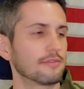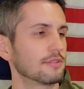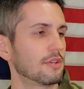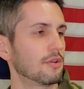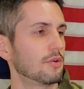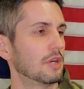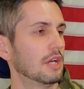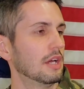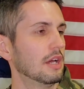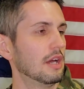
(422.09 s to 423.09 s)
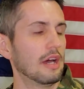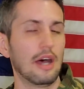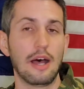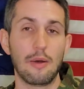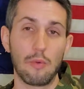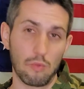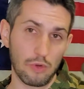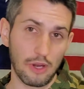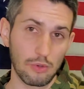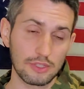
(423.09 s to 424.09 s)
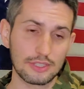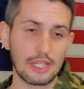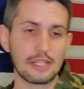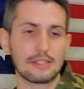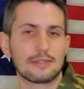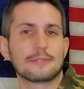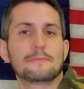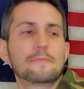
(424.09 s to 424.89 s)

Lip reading: So what I will say is,